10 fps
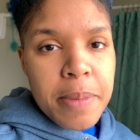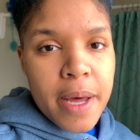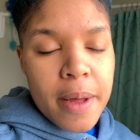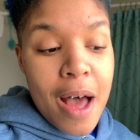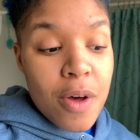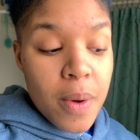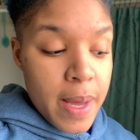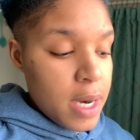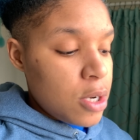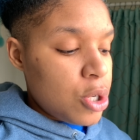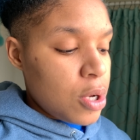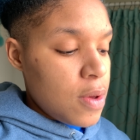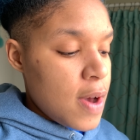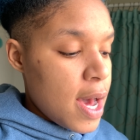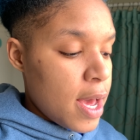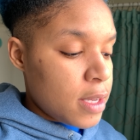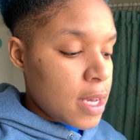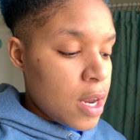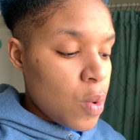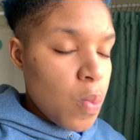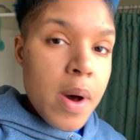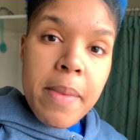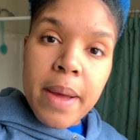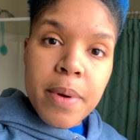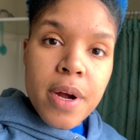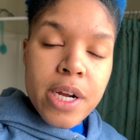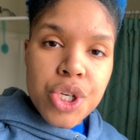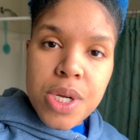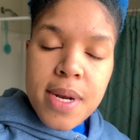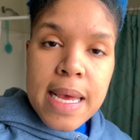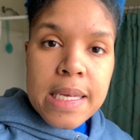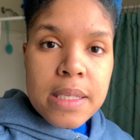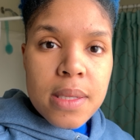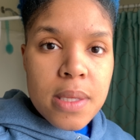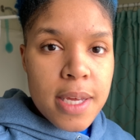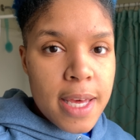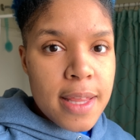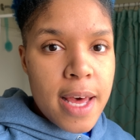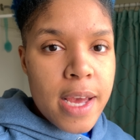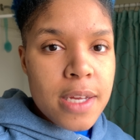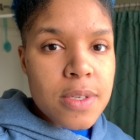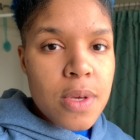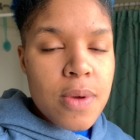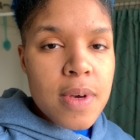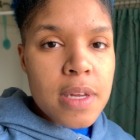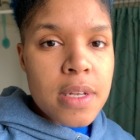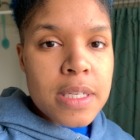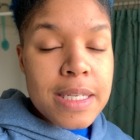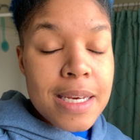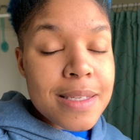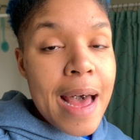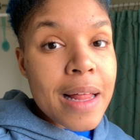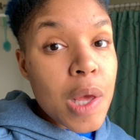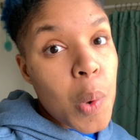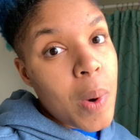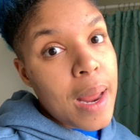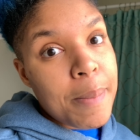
But I'll go ahead and show you guys kind of what my progression is looking like, so you can see exactly what I